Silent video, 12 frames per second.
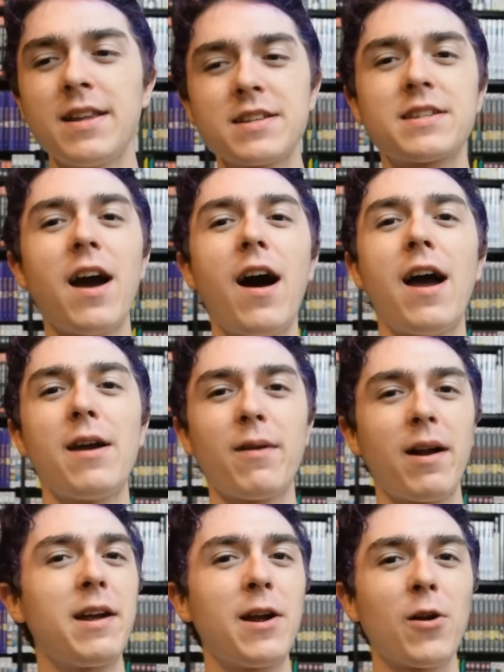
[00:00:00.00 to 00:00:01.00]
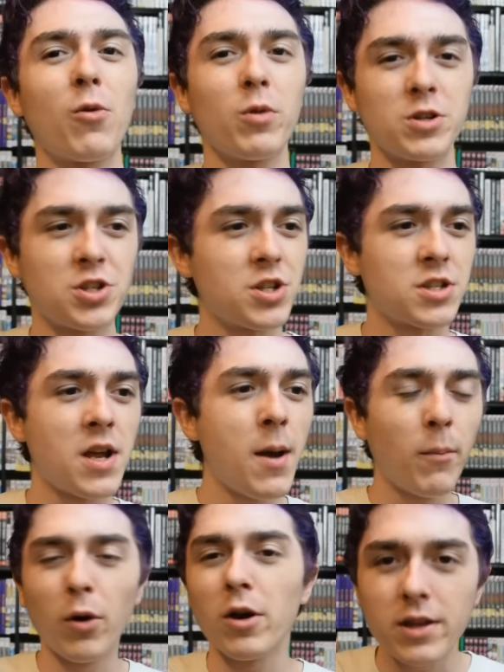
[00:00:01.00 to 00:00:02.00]
this guy right here was just
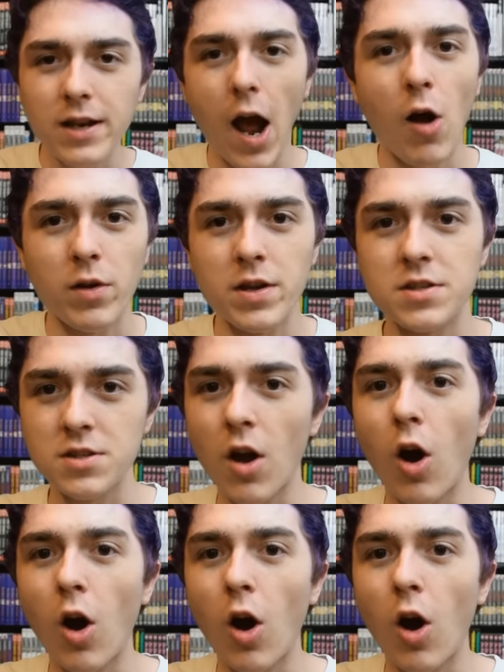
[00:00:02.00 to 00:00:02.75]
putting down his